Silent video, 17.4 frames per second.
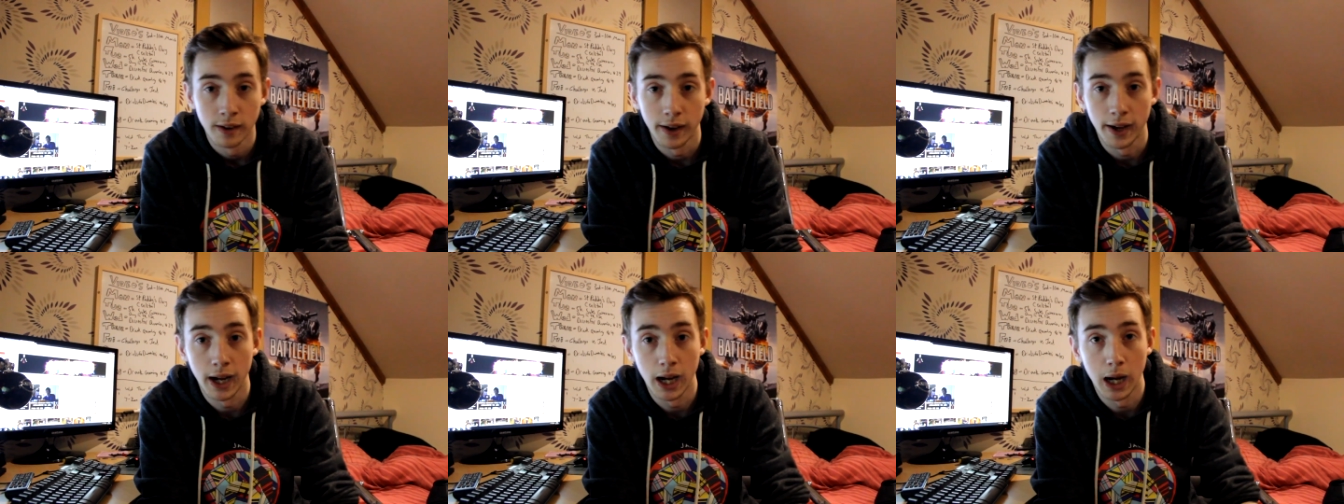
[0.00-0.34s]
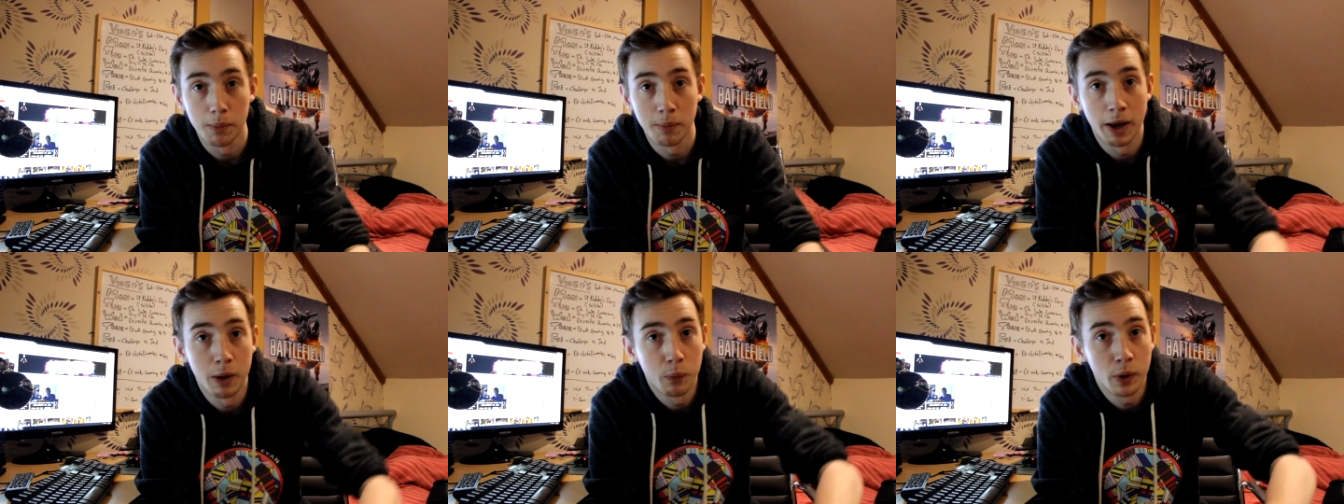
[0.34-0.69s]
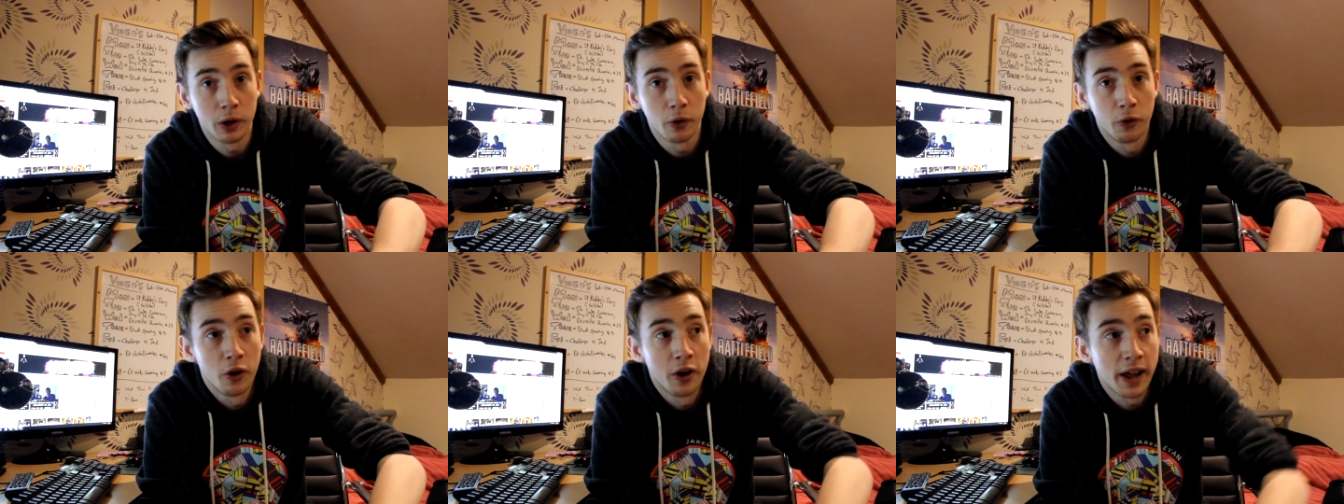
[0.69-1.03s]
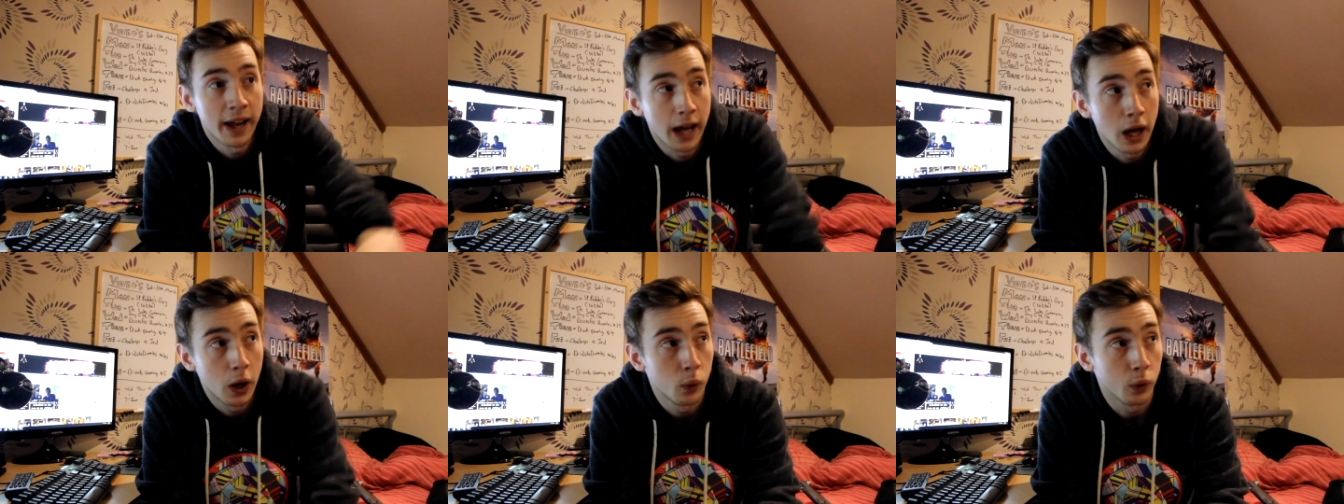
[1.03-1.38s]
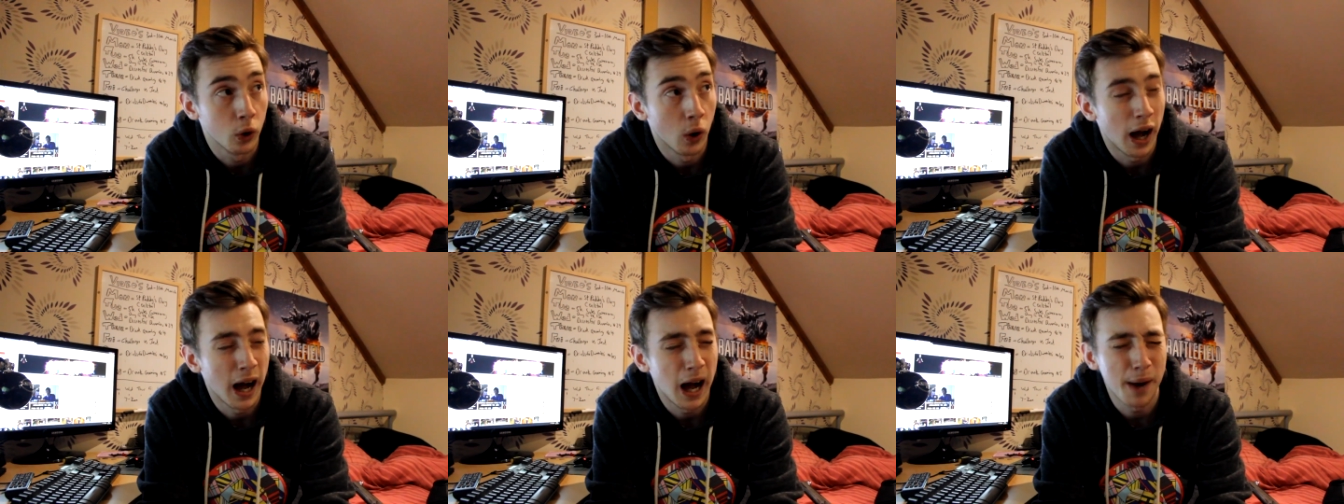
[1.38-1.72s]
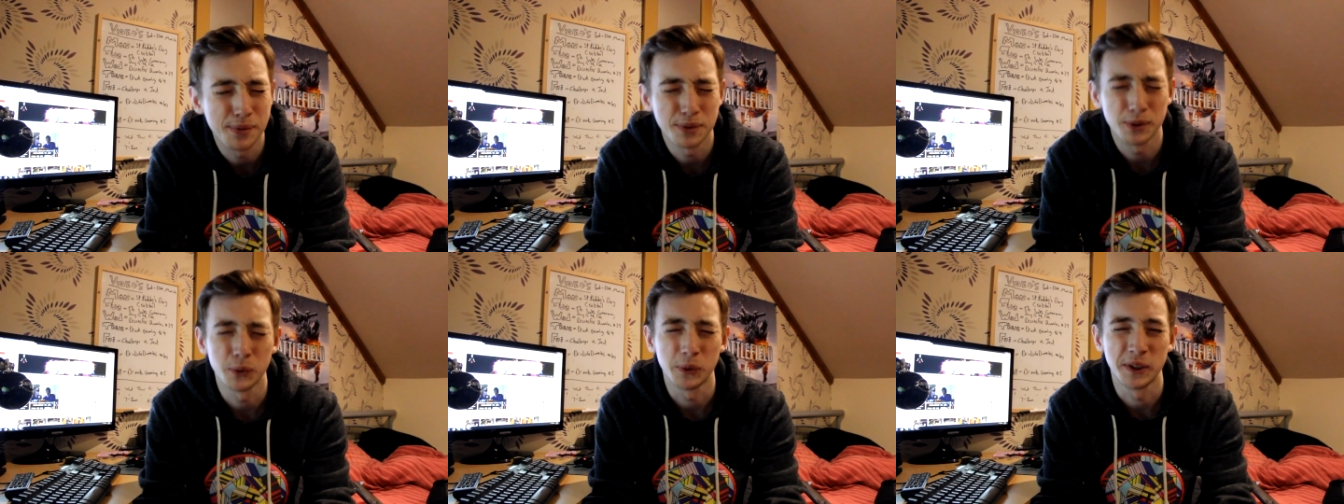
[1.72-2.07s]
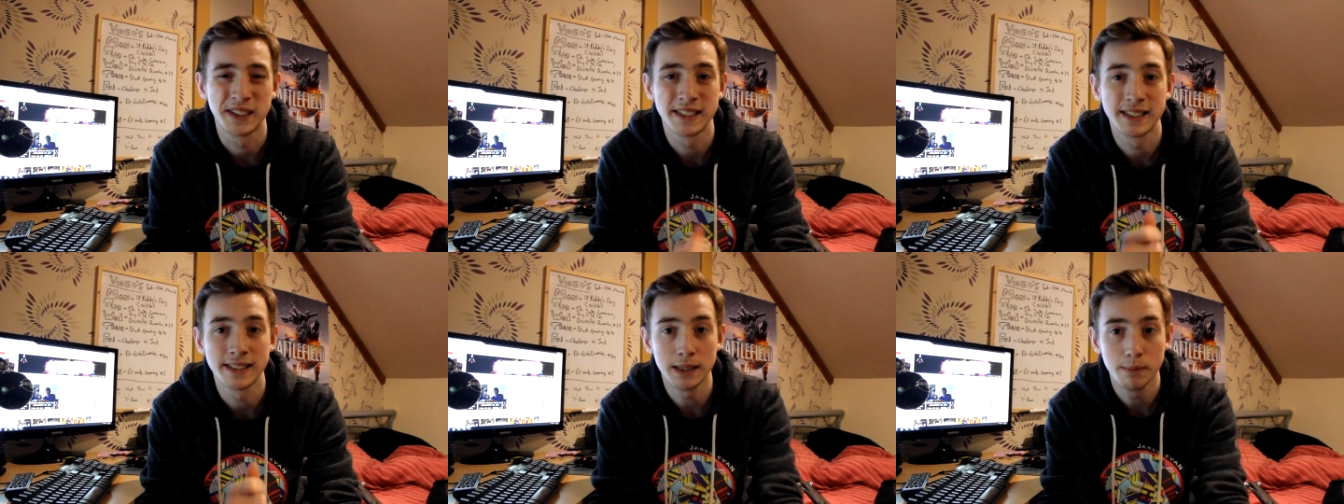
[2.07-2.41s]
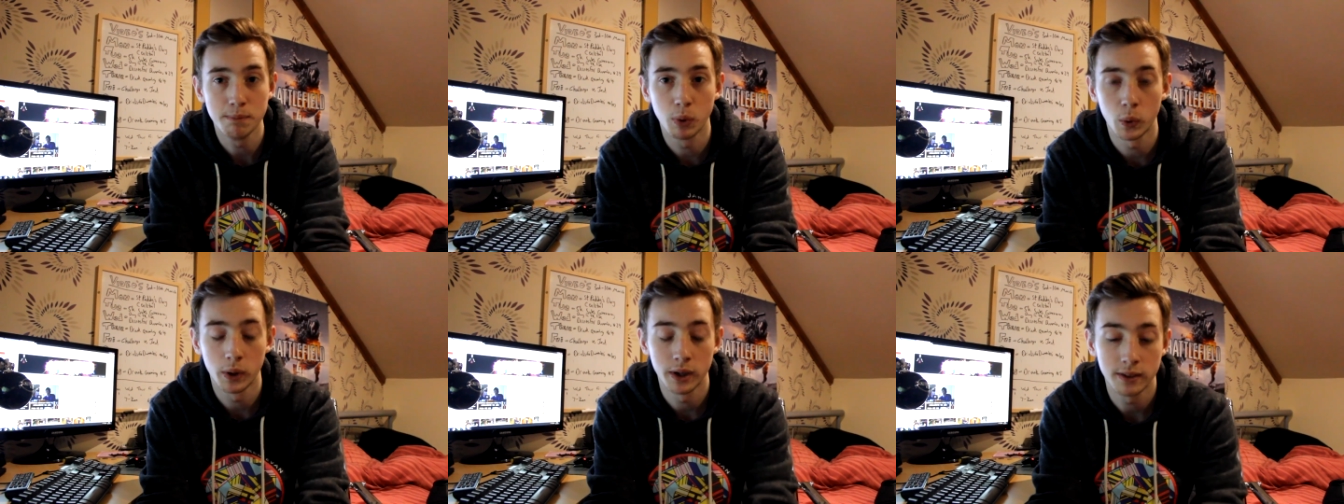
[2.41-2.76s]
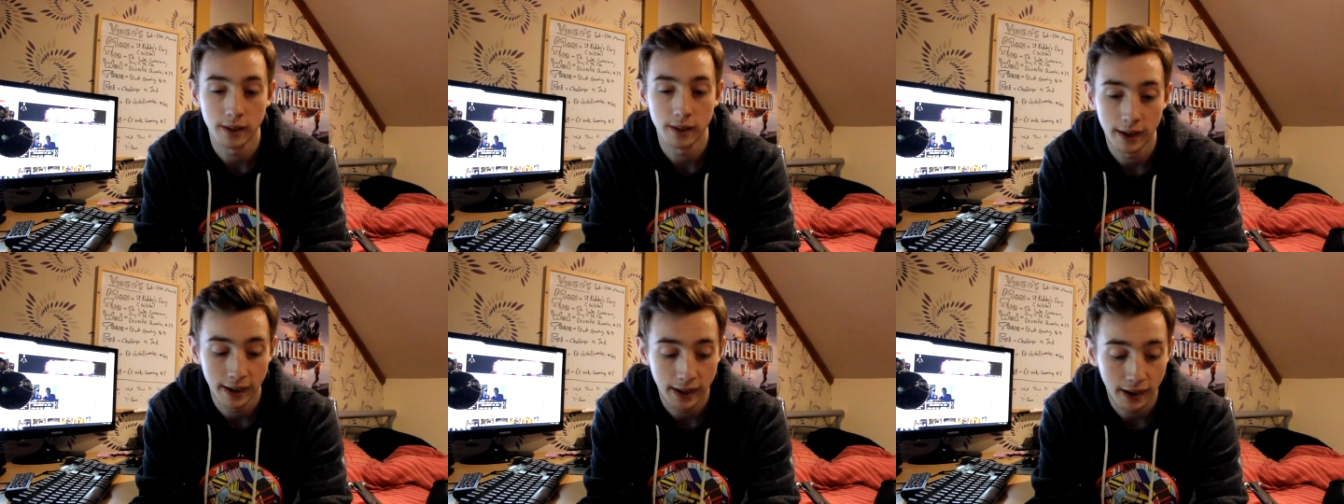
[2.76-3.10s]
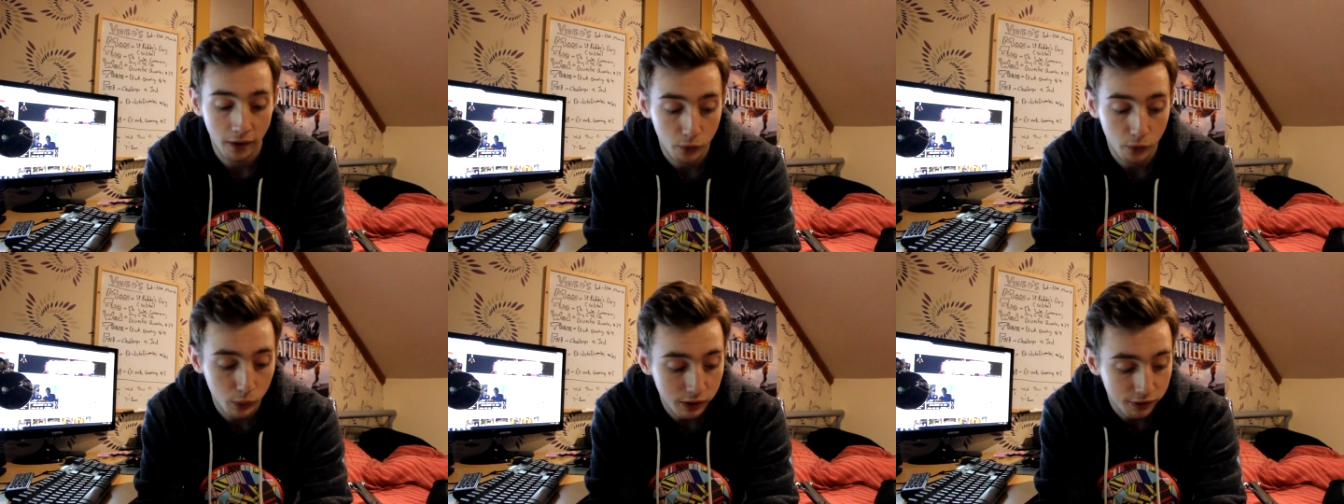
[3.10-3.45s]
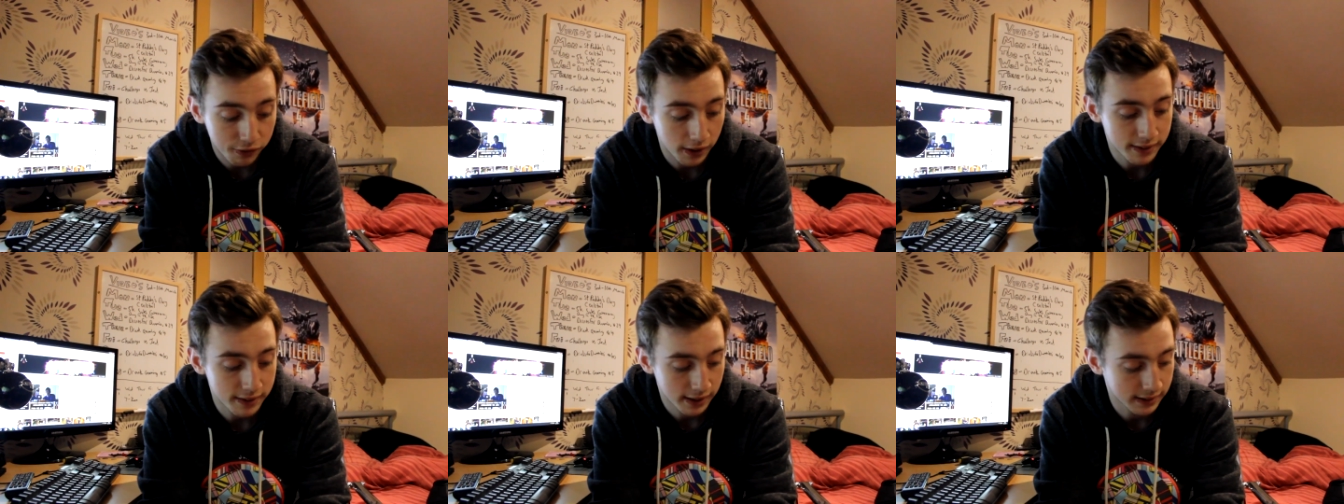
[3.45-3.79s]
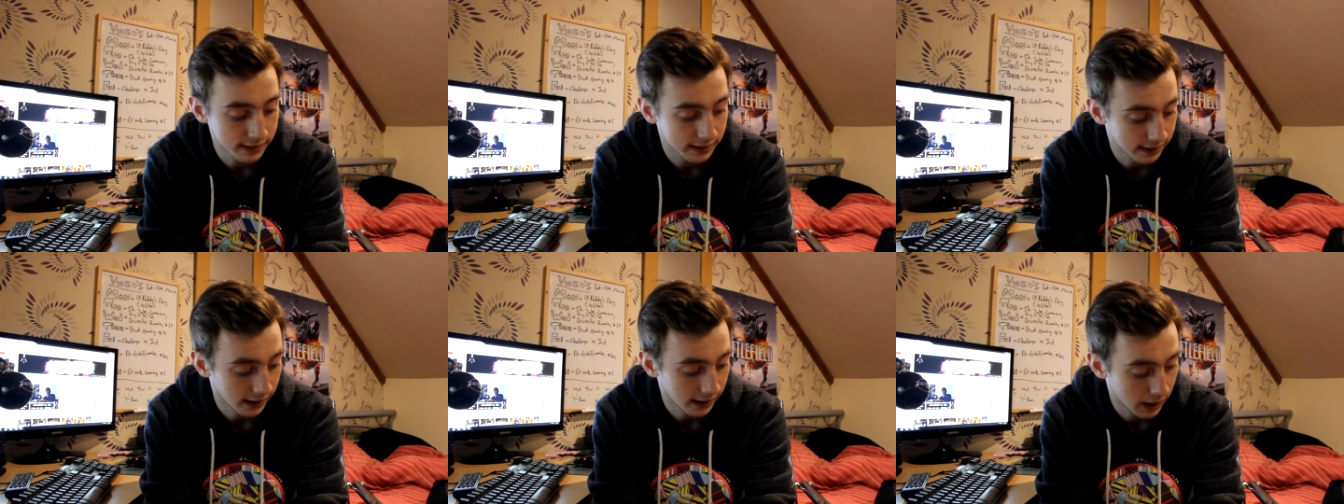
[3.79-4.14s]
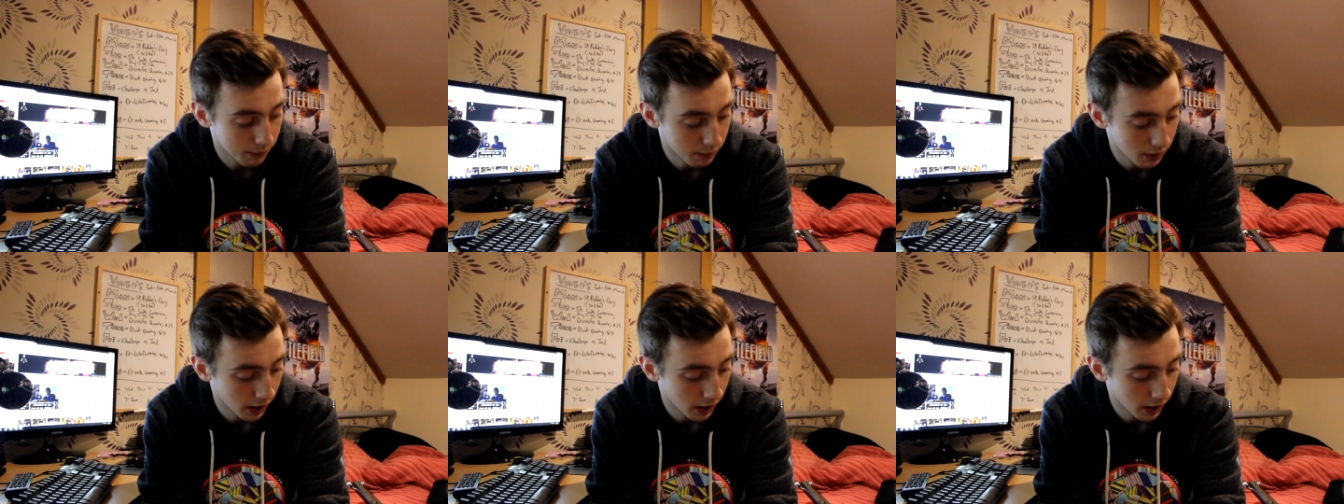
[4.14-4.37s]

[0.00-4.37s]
Um, and then went on a night out, got absolutely steamboated, uh, had a really fantastic time.